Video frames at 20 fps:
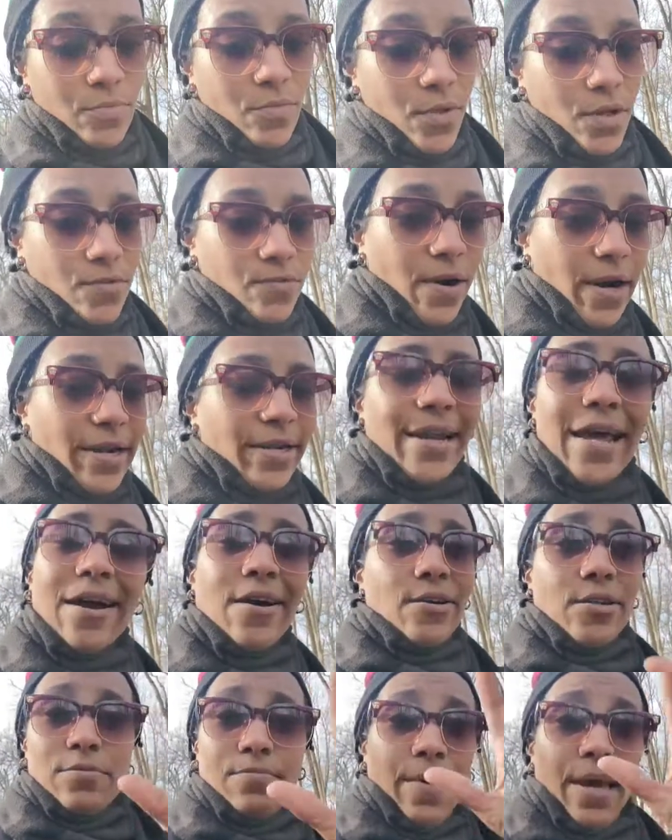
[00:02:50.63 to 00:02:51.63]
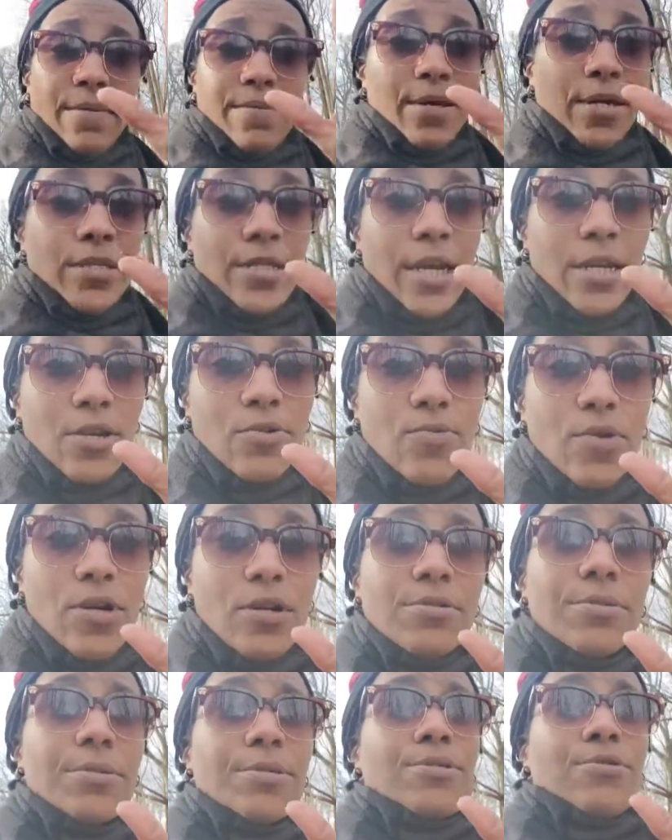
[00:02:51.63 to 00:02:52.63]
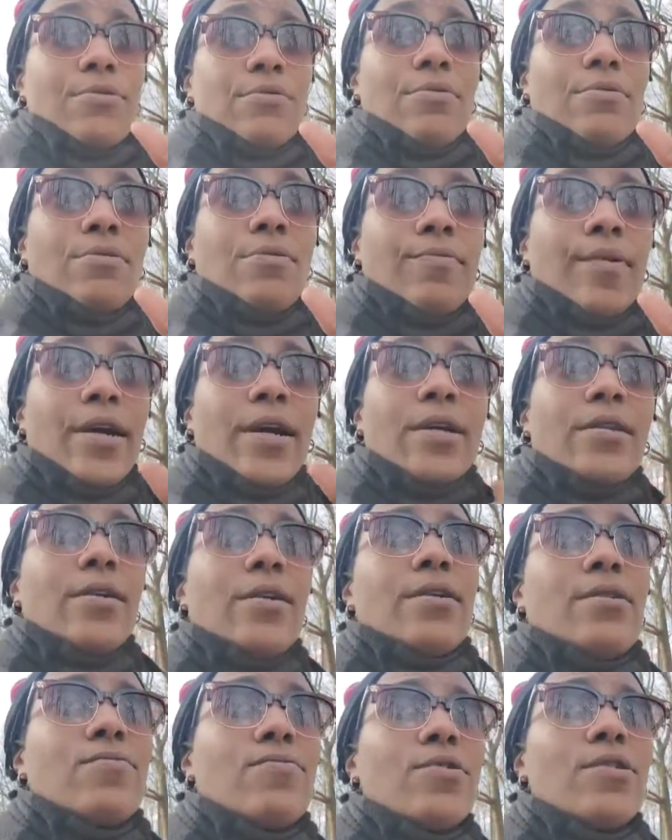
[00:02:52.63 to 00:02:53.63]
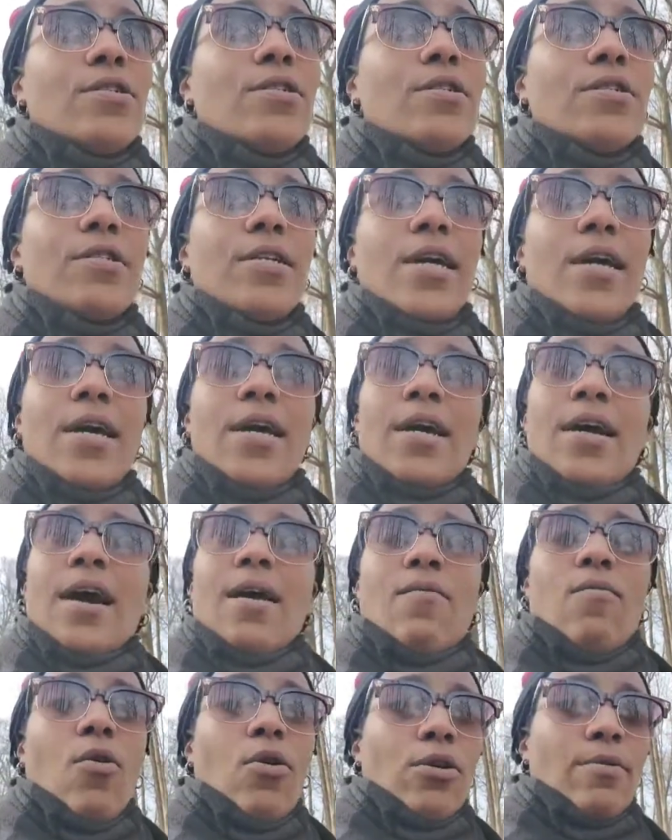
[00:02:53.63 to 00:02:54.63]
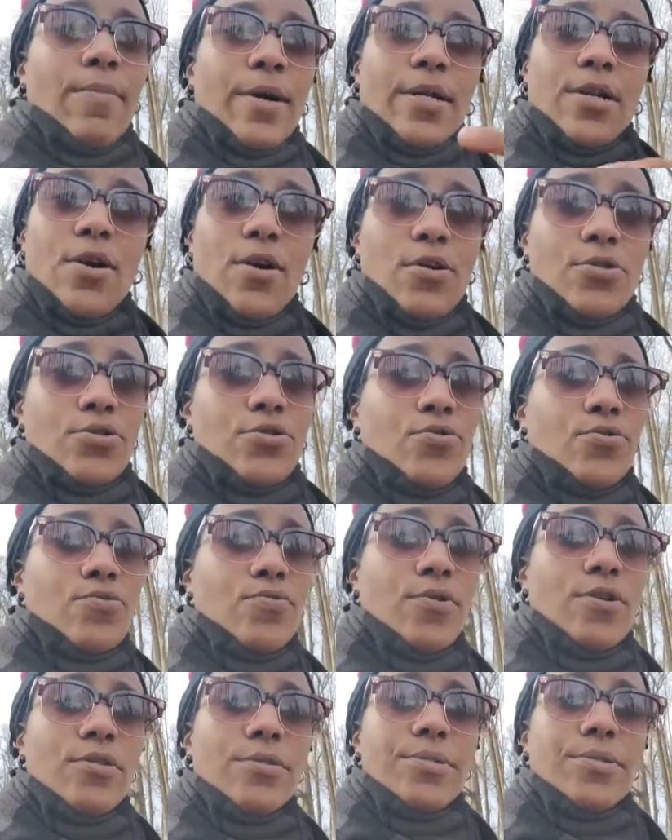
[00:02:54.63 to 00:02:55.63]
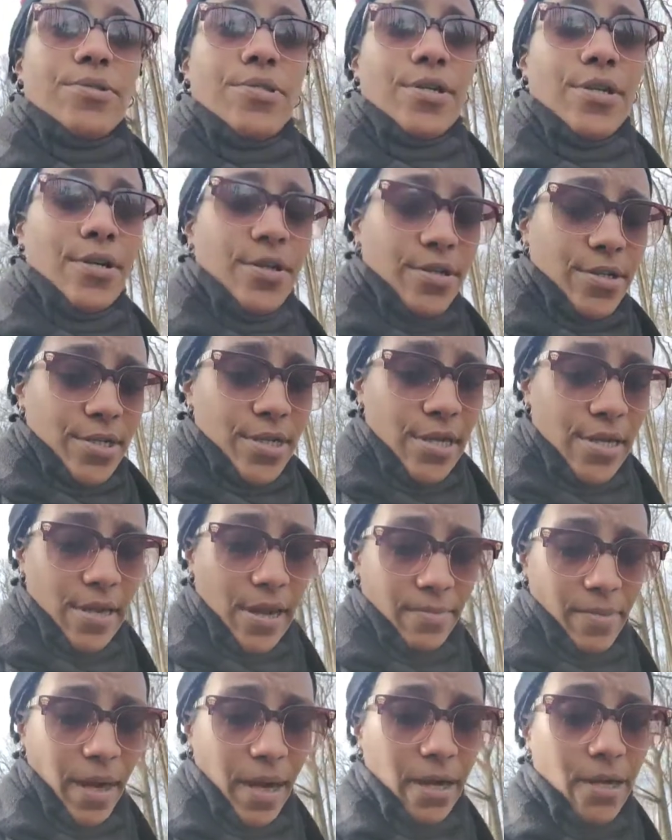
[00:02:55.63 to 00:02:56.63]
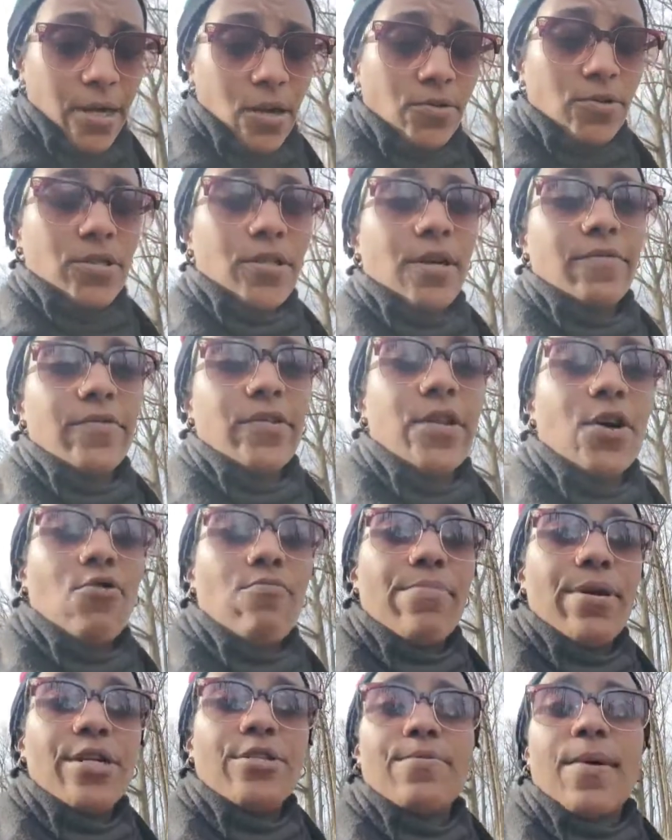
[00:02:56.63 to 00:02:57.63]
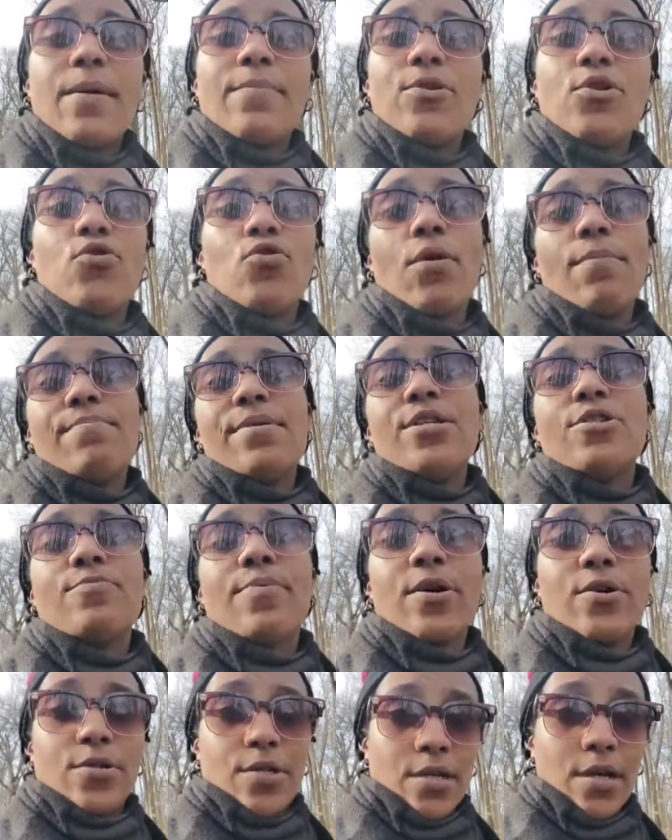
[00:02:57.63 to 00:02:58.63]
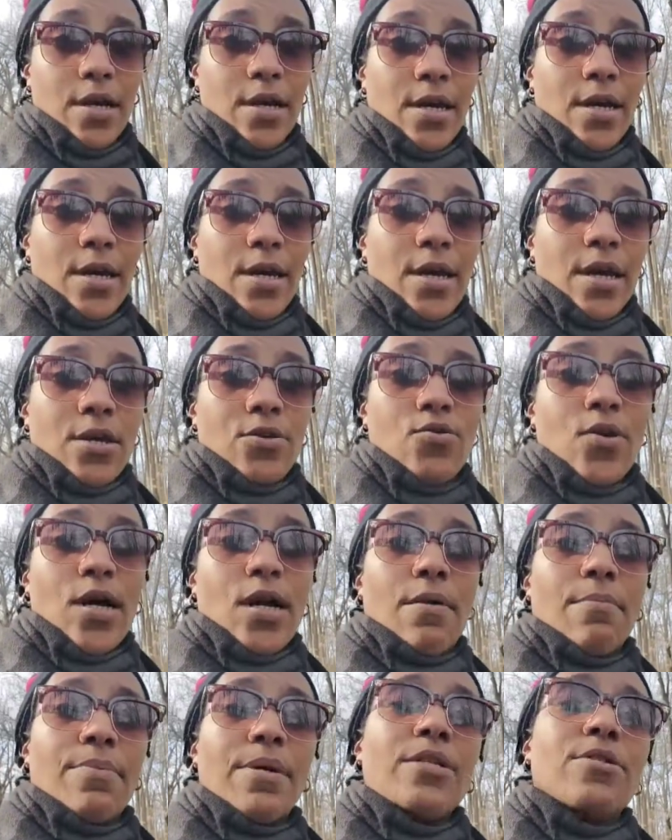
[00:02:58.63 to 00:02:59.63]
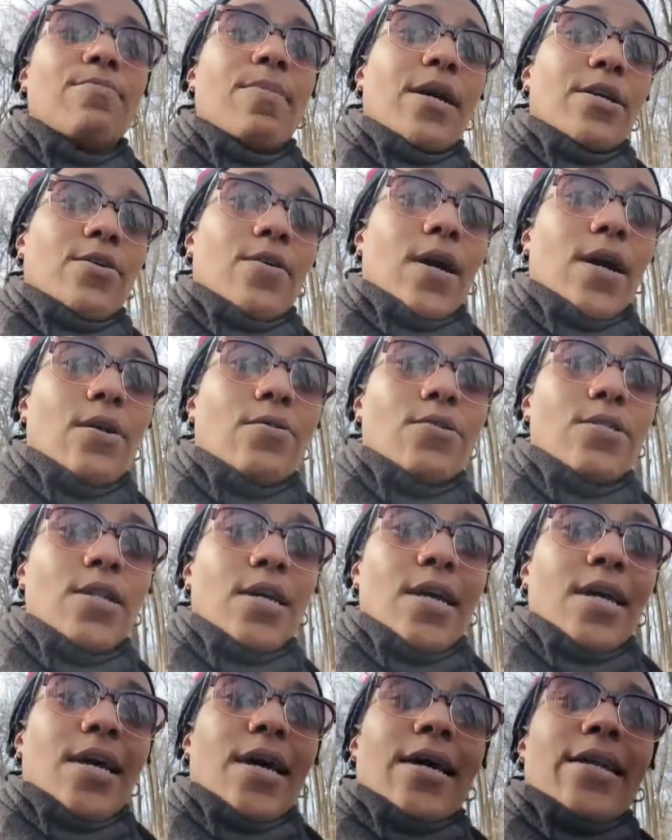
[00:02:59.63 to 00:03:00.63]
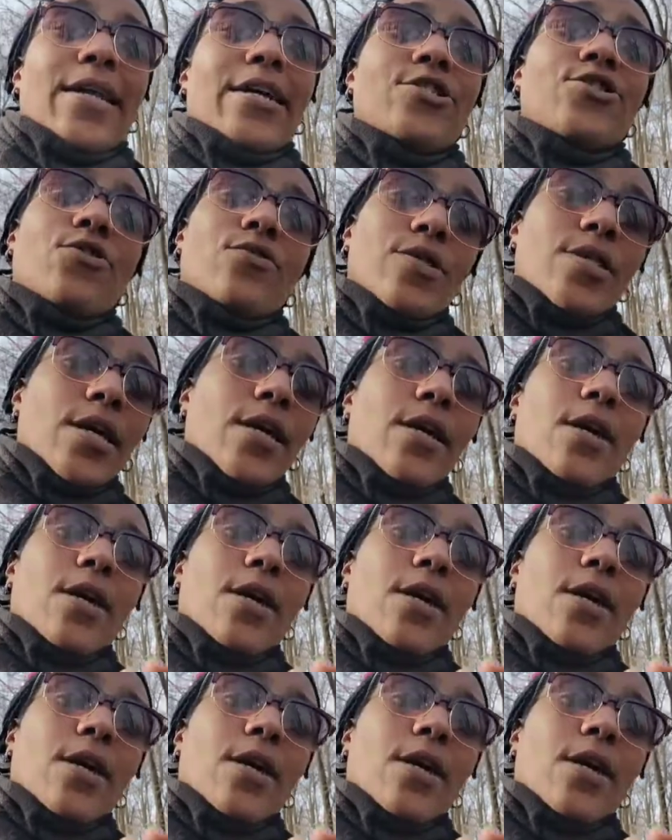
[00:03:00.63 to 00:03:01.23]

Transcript: Right now, maybe it's not the woods for you, right? I love the woods. I walked with my dogs through the woods for years. I'm not close enough to no beach. Maybe you a beach person and you got a beach by your house and that's your thing. Go